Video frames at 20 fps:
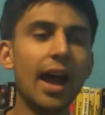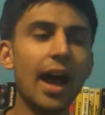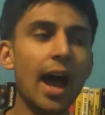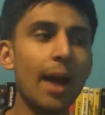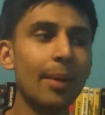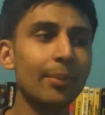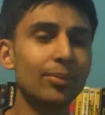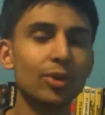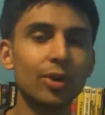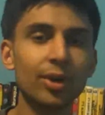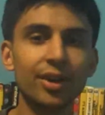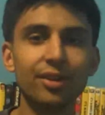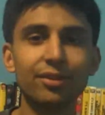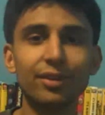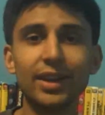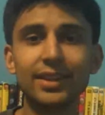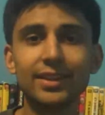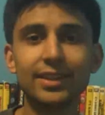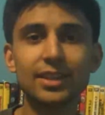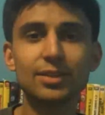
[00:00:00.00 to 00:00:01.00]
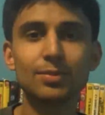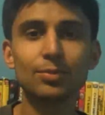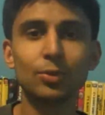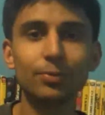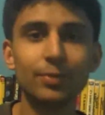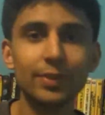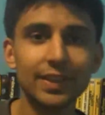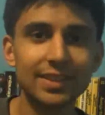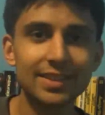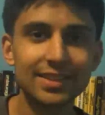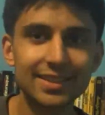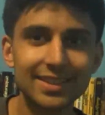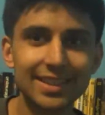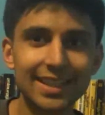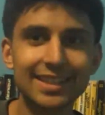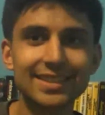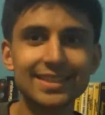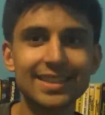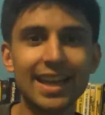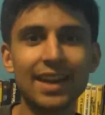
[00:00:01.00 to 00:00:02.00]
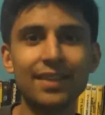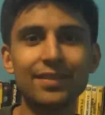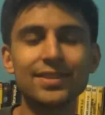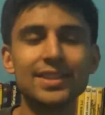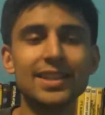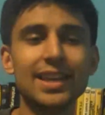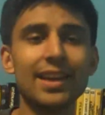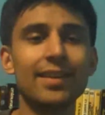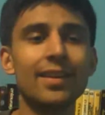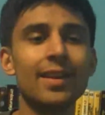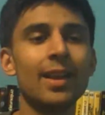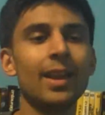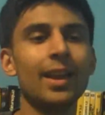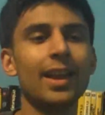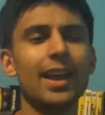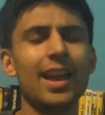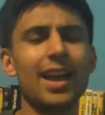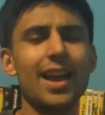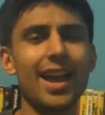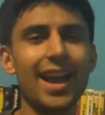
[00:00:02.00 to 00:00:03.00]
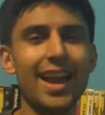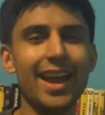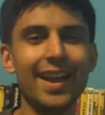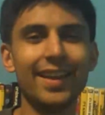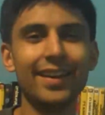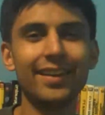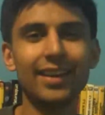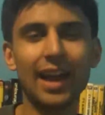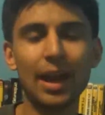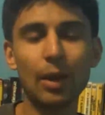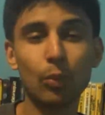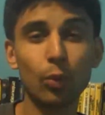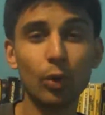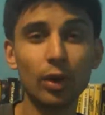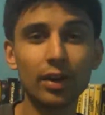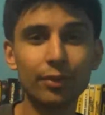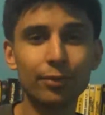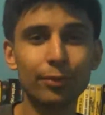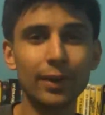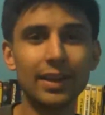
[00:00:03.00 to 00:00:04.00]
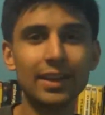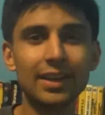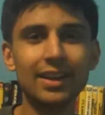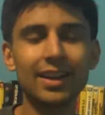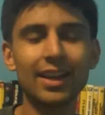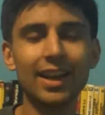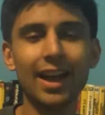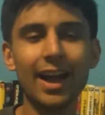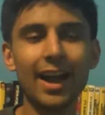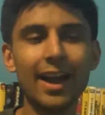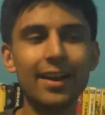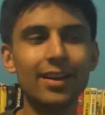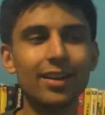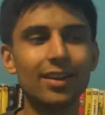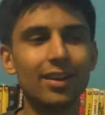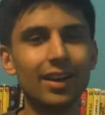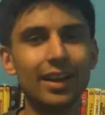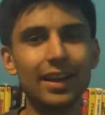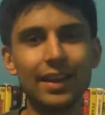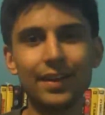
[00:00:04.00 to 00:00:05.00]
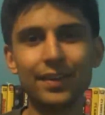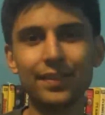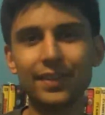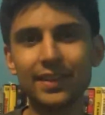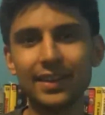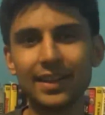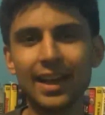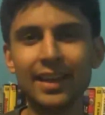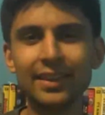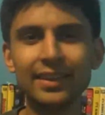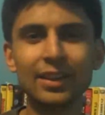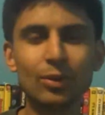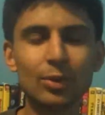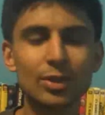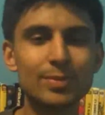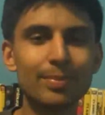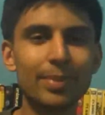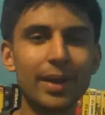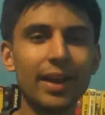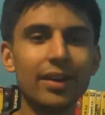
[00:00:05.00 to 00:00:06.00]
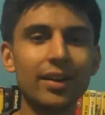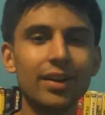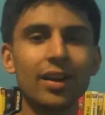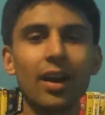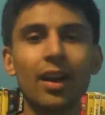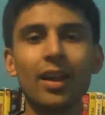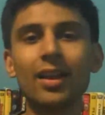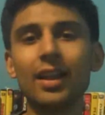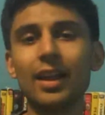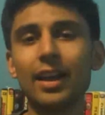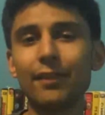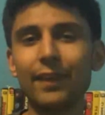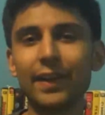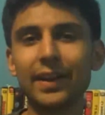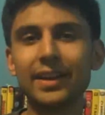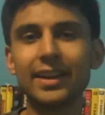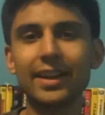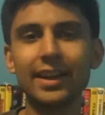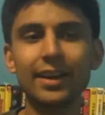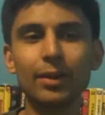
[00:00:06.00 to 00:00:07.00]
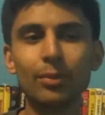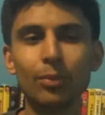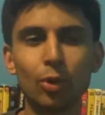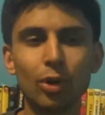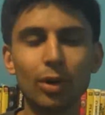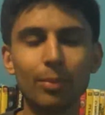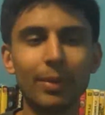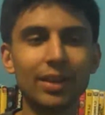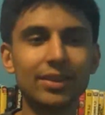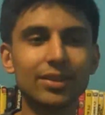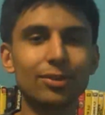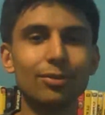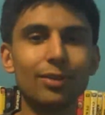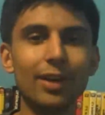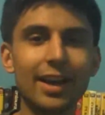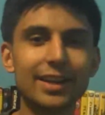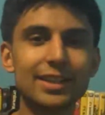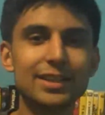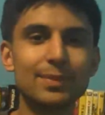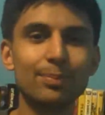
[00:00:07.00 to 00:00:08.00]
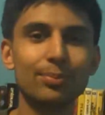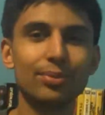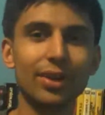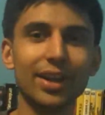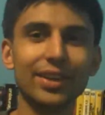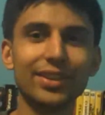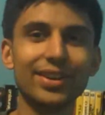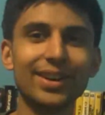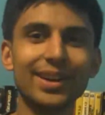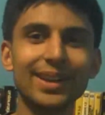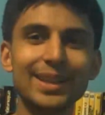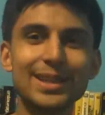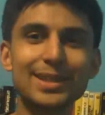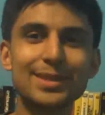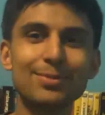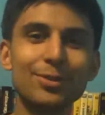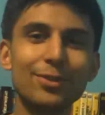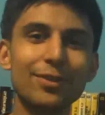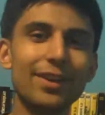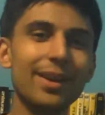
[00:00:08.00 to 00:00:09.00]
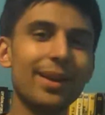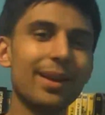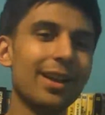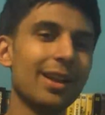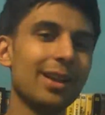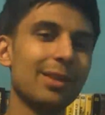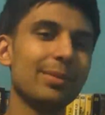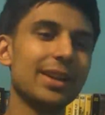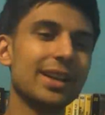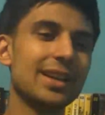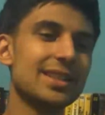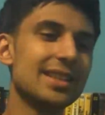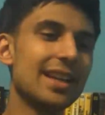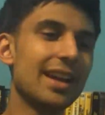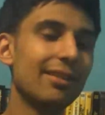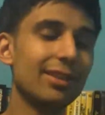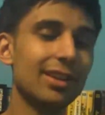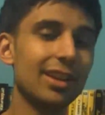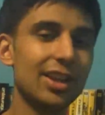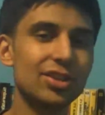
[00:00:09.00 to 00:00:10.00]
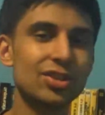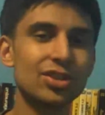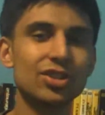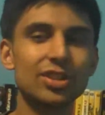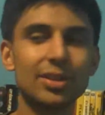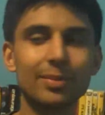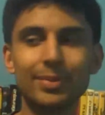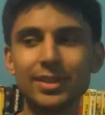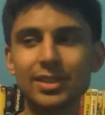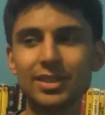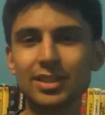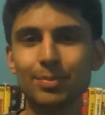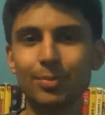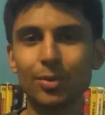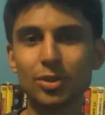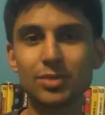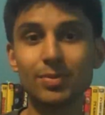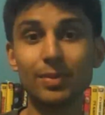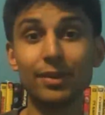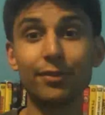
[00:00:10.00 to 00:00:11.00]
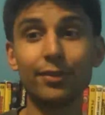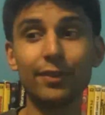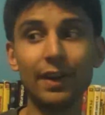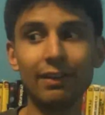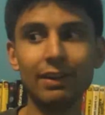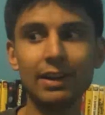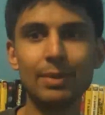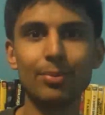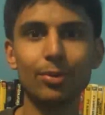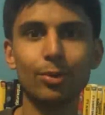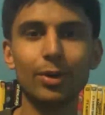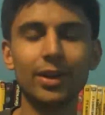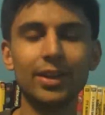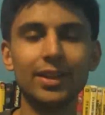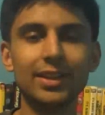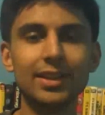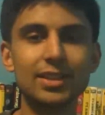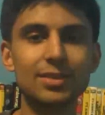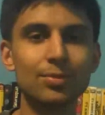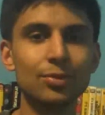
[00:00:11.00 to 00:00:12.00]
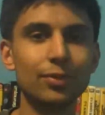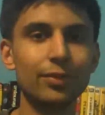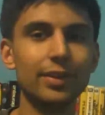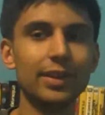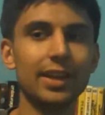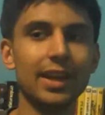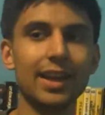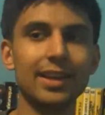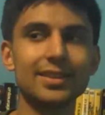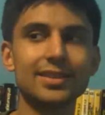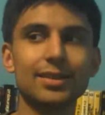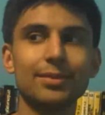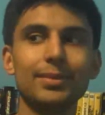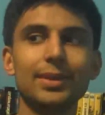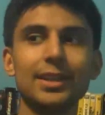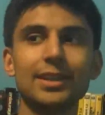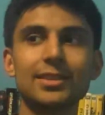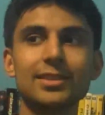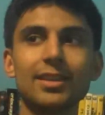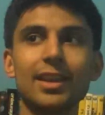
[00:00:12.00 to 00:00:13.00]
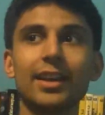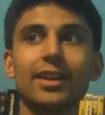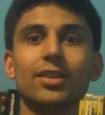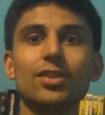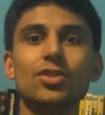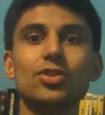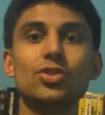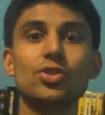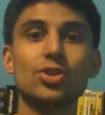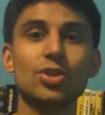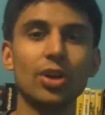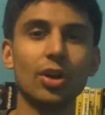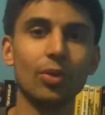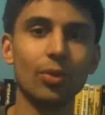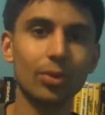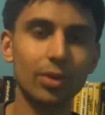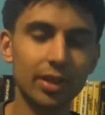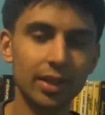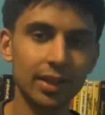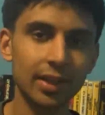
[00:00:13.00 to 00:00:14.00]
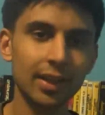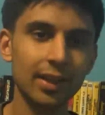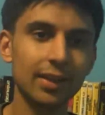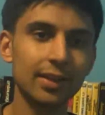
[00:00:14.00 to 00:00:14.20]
I'm gonna rate this movie 6 out of 10. And I would have rated it higher if the ending was better, if I cared more about The Rock's brother in this movie, because that relationship is supposed to be very important in this movie, and to me it's like a joke.